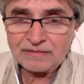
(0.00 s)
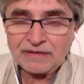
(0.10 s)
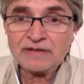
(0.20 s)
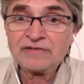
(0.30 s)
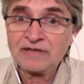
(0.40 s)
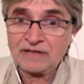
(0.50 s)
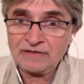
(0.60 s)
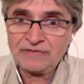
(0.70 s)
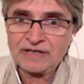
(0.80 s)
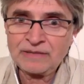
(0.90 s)
A
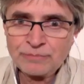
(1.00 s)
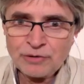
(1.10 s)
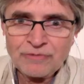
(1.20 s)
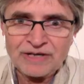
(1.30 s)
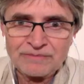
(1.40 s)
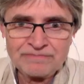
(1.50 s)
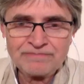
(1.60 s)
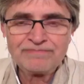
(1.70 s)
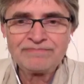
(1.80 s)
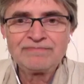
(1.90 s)
significant problem.
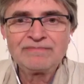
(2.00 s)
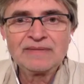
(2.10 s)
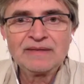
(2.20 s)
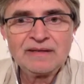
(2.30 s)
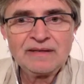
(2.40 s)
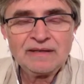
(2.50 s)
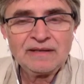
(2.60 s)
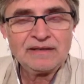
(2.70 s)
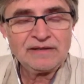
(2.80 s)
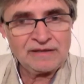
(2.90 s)

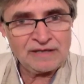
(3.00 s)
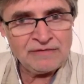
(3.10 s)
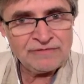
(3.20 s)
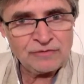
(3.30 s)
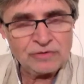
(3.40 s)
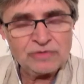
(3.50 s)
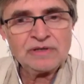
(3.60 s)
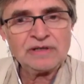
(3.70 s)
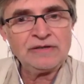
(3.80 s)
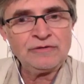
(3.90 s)
Therefore,
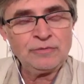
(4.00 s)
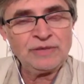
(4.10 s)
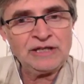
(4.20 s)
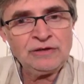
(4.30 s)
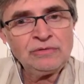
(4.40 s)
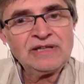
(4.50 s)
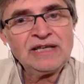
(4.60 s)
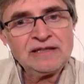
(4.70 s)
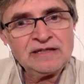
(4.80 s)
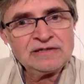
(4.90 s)
if you begin to
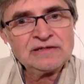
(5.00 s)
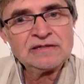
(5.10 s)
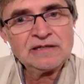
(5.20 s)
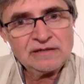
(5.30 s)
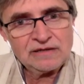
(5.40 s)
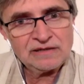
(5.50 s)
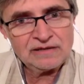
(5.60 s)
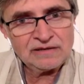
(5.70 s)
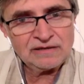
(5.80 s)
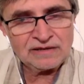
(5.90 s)
take these
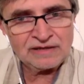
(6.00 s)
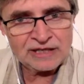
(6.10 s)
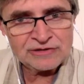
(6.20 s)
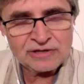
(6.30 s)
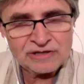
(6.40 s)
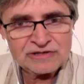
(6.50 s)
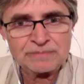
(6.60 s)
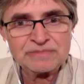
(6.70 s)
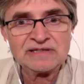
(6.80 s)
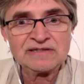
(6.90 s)
natural
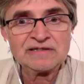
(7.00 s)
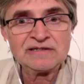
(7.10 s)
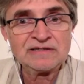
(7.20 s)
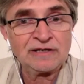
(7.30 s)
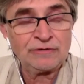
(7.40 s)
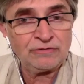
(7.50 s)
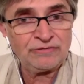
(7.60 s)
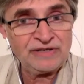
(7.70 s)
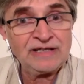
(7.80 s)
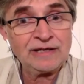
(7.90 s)
substances and you
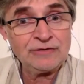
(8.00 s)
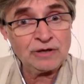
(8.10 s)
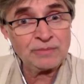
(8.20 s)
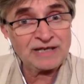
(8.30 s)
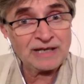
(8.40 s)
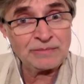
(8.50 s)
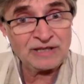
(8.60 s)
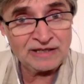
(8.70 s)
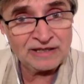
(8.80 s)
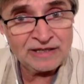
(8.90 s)
feel that you are
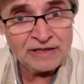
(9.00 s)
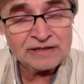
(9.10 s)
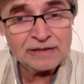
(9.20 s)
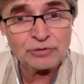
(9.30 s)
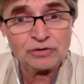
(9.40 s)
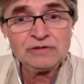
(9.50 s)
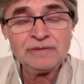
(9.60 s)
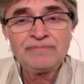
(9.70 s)
becoming irritable,